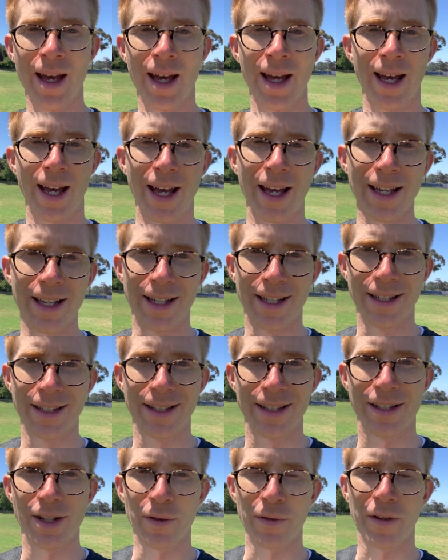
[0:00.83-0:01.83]
Hey,
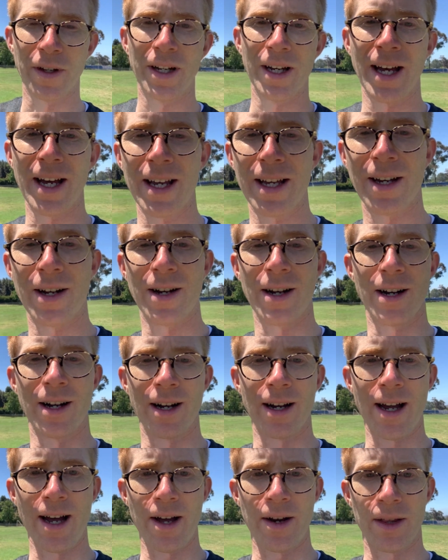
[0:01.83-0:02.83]
Sophie and I
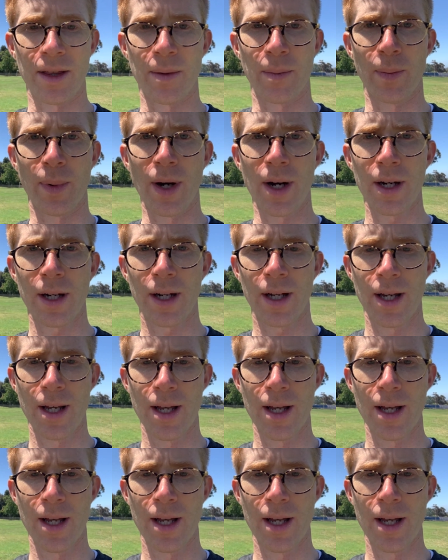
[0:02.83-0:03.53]
are out at the park